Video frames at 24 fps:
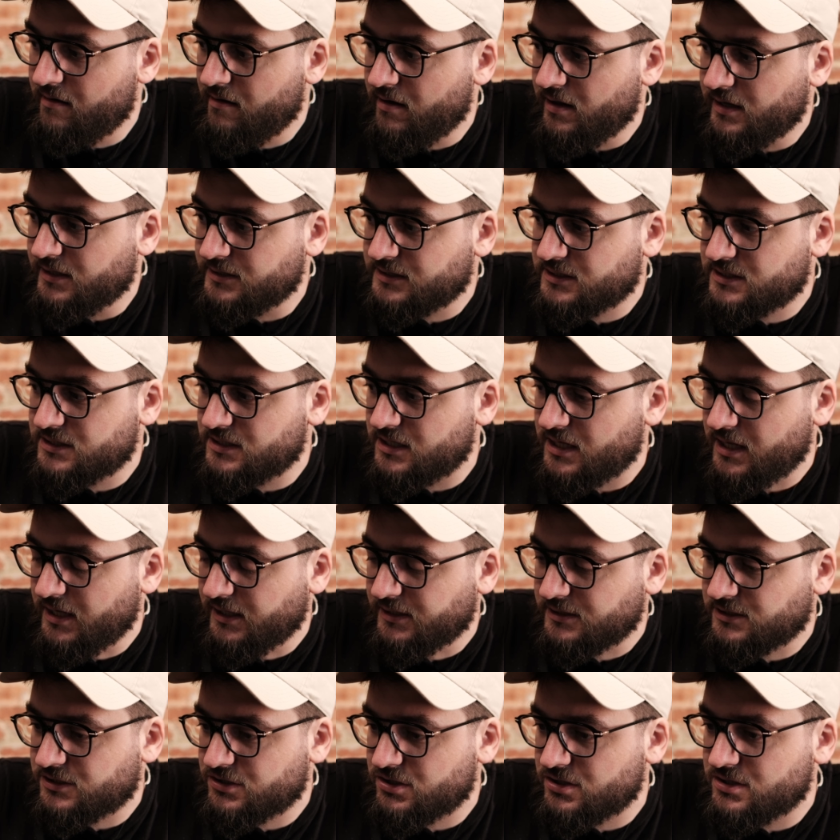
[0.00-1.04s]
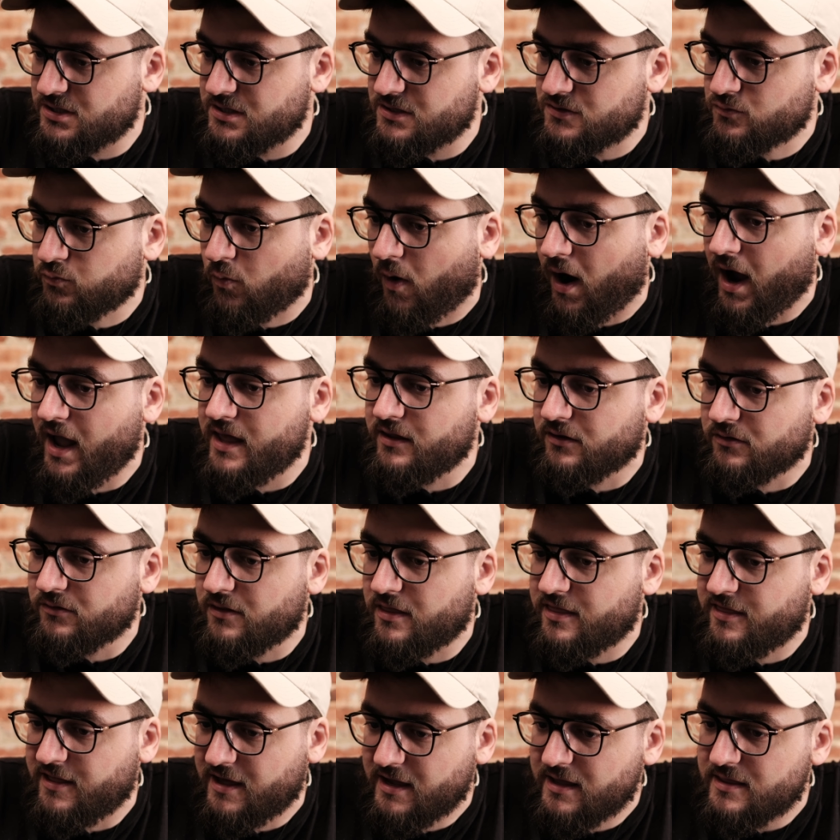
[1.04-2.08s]
it's just this wild
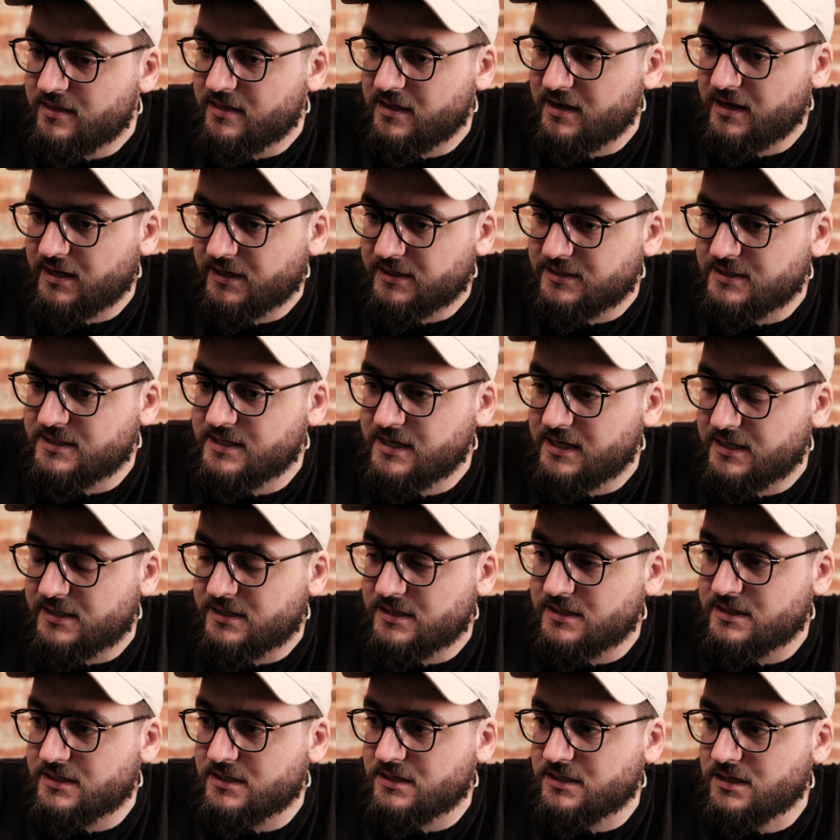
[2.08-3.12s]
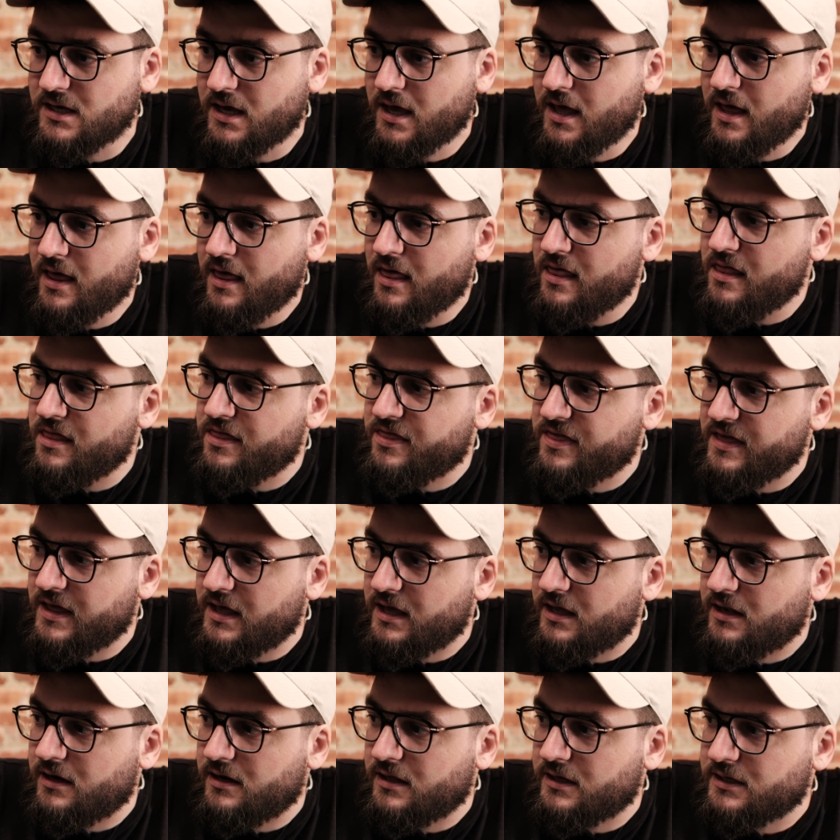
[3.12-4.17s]
thing that exists
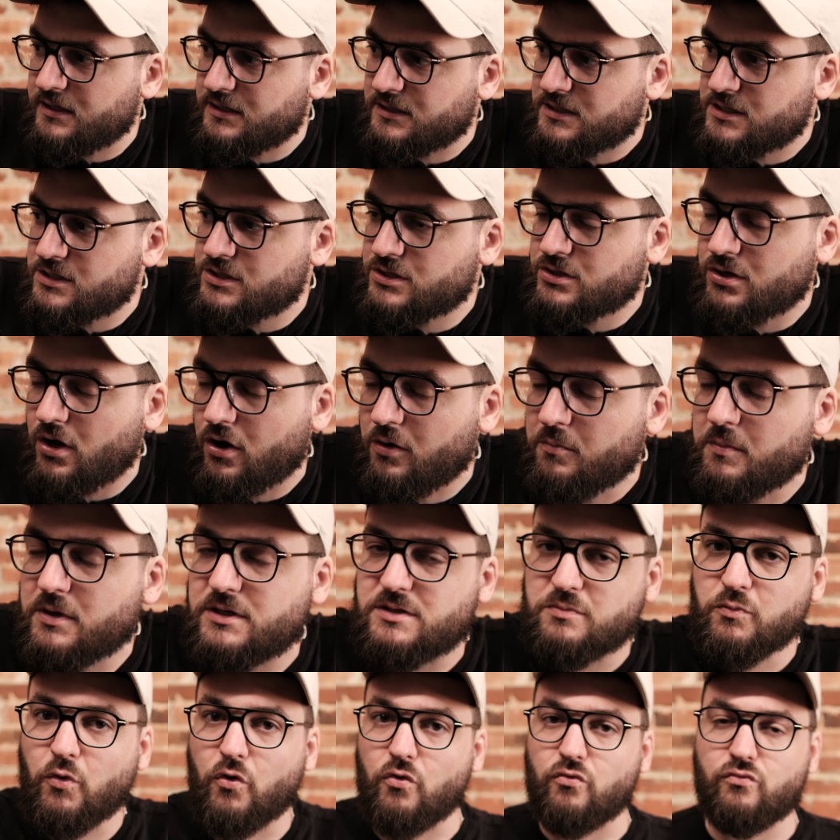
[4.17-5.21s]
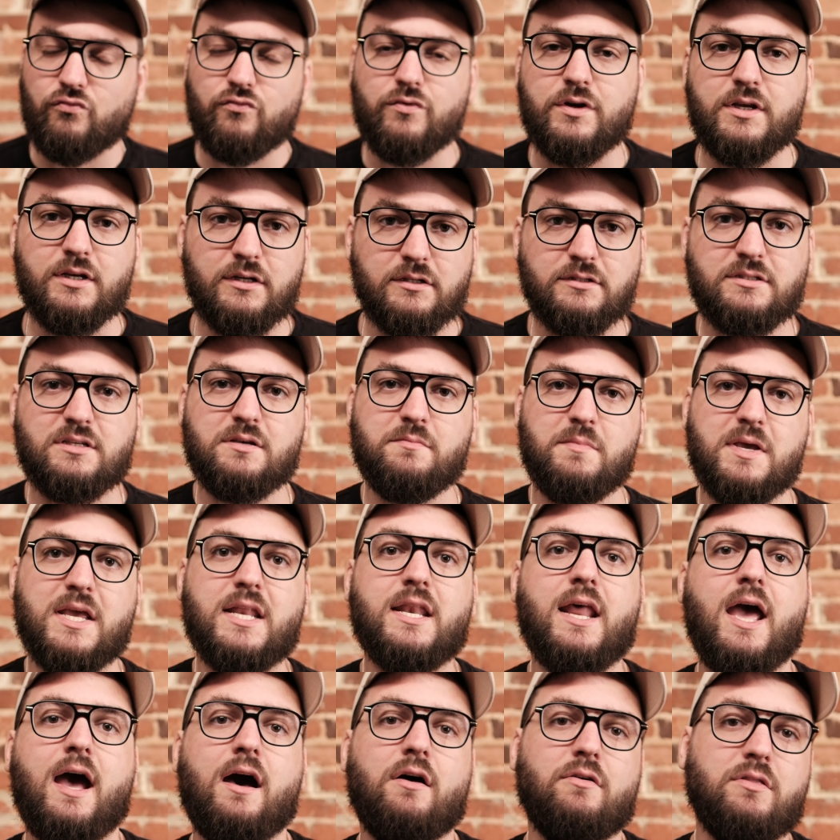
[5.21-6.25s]
that is so much more real to me
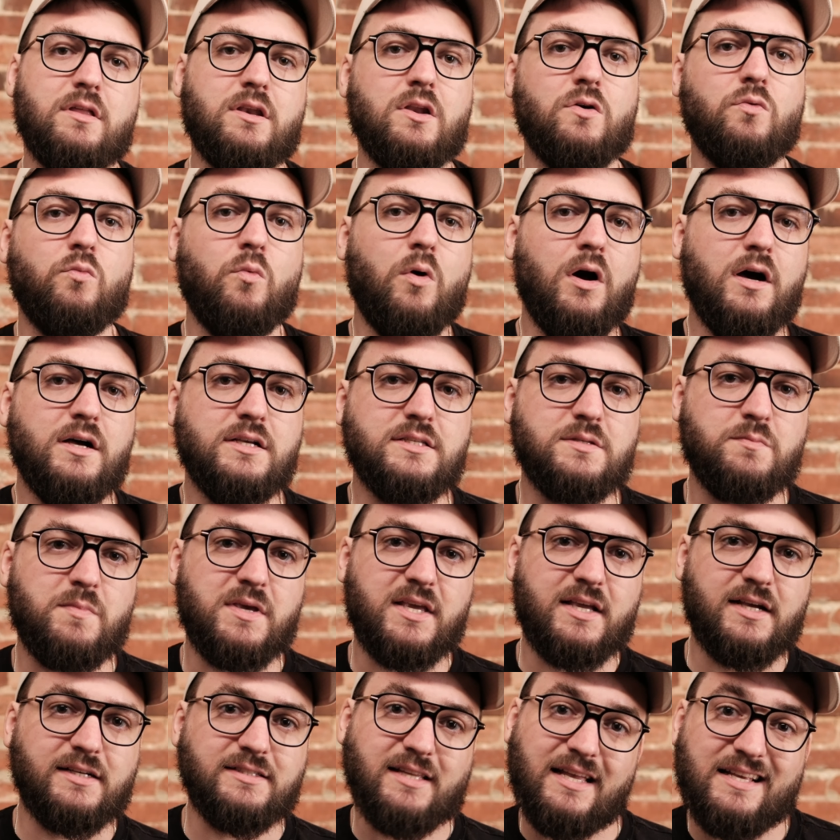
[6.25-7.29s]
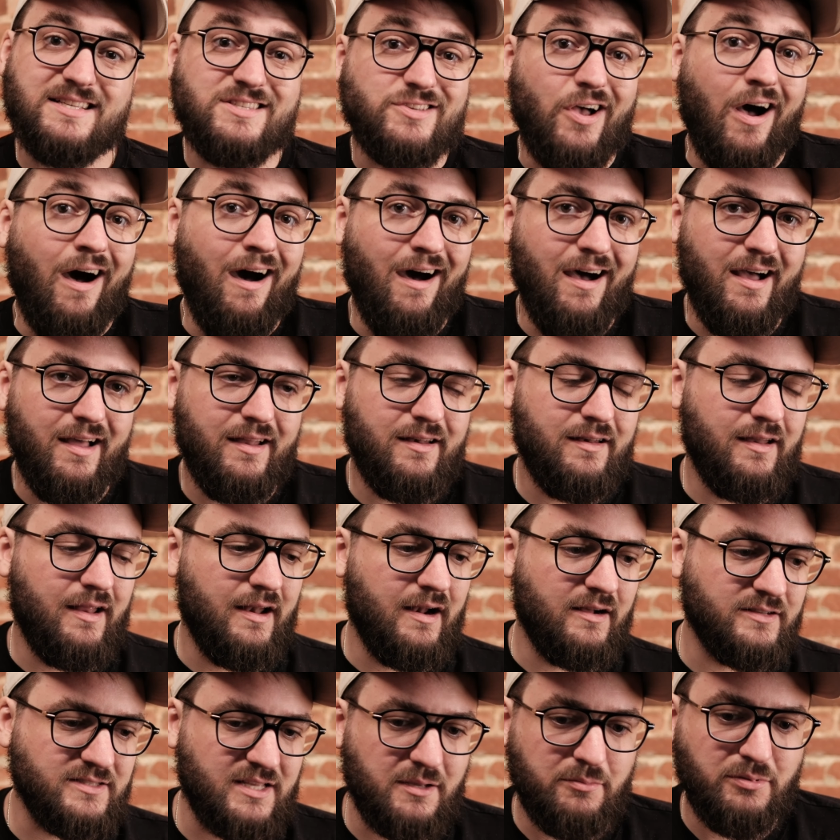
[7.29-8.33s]
now than it was because I saw it and I
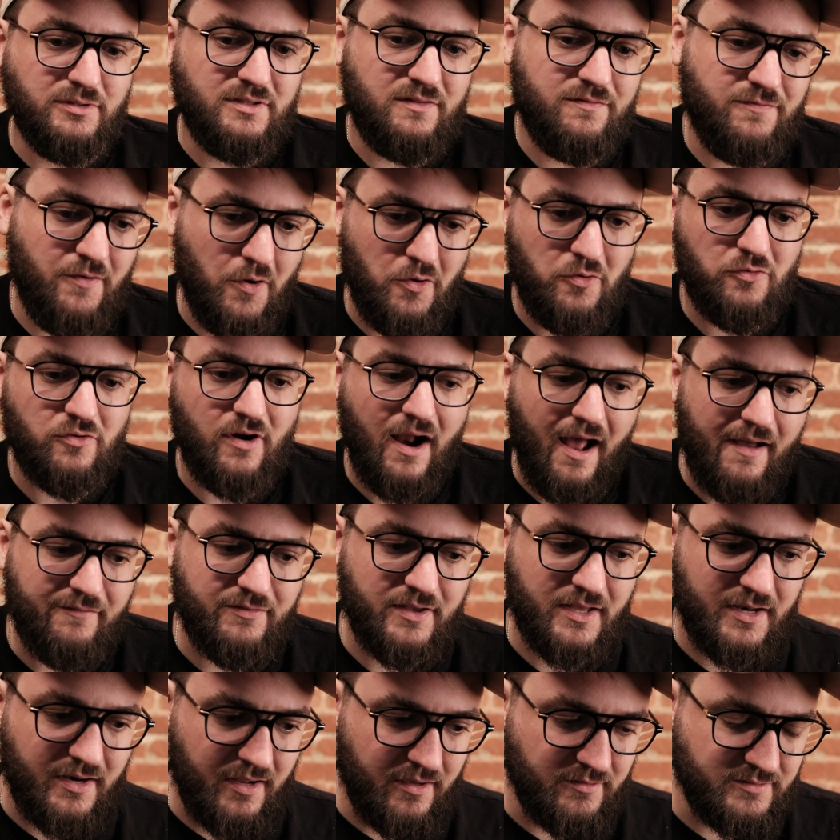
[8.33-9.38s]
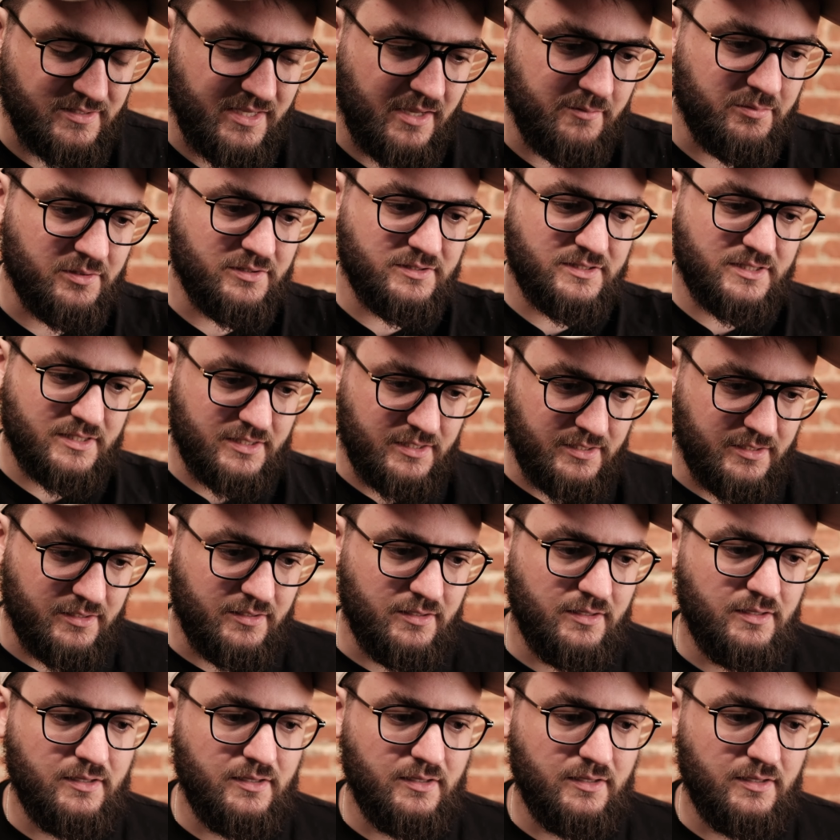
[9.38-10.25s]
was able to photograph it and I was able to